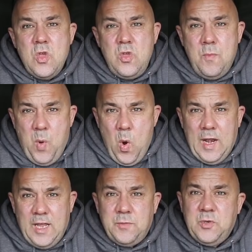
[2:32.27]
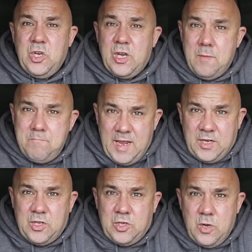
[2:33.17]
your boilies, because you're going to
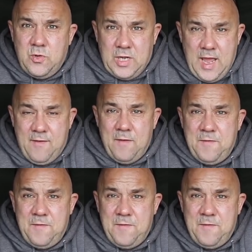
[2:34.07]
mix the two together,